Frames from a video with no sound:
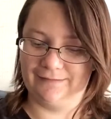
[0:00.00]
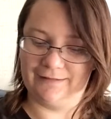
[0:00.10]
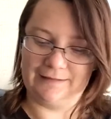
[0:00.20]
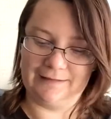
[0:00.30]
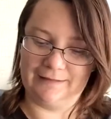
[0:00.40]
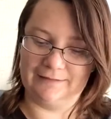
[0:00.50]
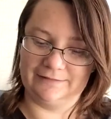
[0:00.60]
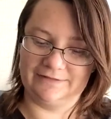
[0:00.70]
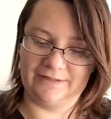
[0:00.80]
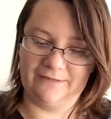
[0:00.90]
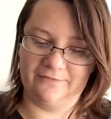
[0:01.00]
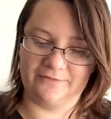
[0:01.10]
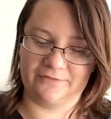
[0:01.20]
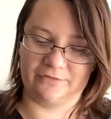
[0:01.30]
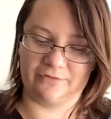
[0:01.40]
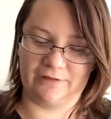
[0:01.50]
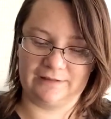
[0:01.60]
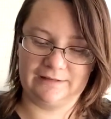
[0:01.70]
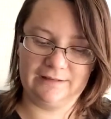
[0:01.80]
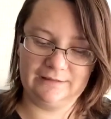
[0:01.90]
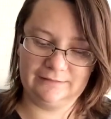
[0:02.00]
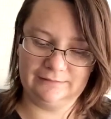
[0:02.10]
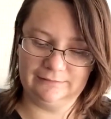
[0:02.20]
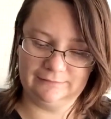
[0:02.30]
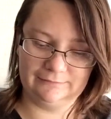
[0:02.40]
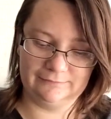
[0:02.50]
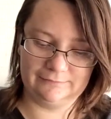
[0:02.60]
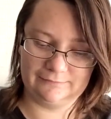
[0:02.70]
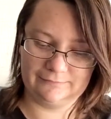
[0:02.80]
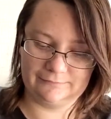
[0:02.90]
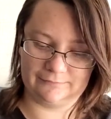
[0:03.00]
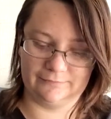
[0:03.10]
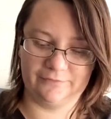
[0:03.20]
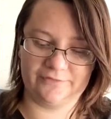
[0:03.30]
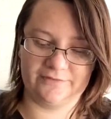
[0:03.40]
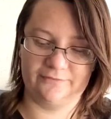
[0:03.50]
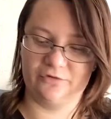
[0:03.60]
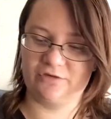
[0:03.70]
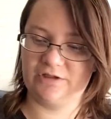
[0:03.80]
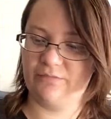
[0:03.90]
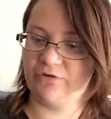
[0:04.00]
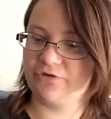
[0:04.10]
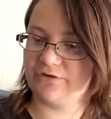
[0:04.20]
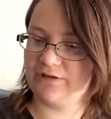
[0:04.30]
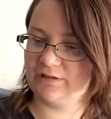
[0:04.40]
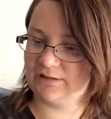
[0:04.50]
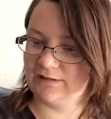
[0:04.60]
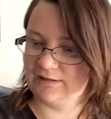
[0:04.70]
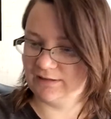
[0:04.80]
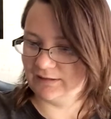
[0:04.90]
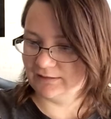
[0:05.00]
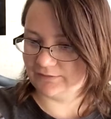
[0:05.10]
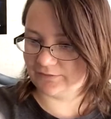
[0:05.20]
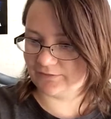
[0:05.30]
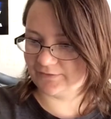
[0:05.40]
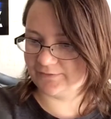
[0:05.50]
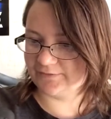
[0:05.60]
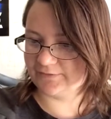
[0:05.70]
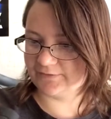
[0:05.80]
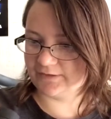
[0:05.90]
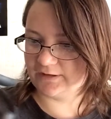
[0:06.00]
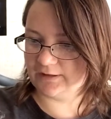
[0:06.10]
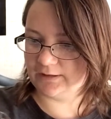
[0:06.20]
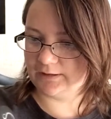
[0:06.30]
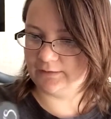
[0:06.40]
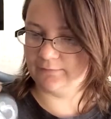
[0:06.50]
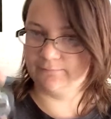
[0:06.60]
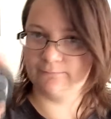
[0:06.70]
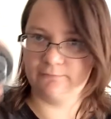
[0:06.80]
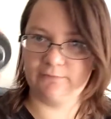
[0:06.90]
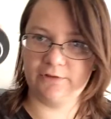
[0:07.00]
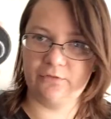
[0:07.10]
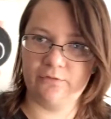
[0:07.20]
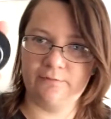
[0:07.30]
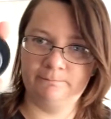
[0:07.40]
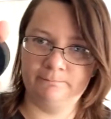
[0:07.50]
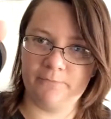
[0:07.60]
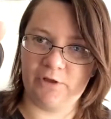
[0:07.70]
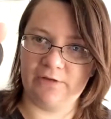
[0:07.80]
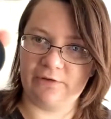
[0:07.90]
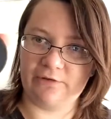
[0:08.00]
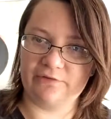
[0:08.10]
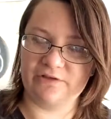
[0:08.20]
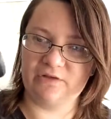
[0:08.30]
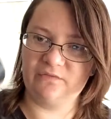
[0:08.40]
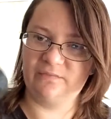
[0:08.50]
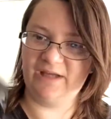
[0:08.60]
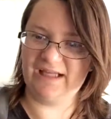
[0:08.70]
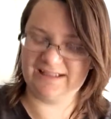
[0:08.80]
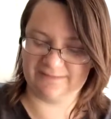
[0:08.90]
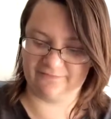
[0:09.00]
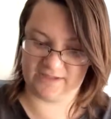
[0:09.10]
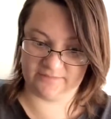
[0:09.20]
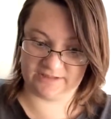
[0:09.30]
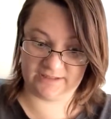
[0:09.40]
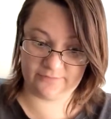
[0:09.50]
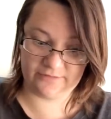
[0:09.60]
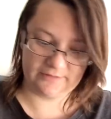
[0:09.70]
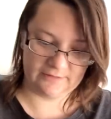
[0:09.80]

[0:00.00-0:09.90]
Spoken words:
and to see if it's the correct thing, and not some dodgy bodge thing. So this is the liquid eyeliner itself, BS Vamp stamp.